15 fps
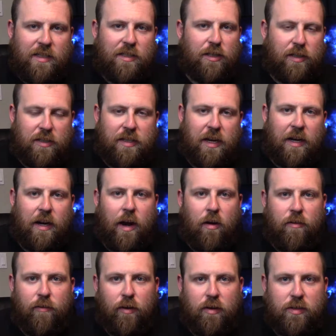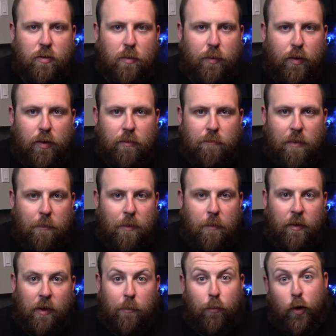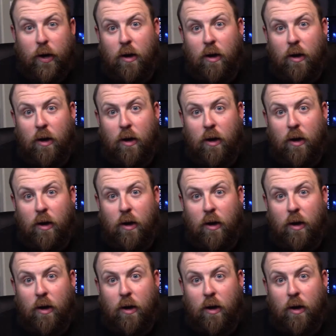just sticking out of your auxiliary port, and maybe it could break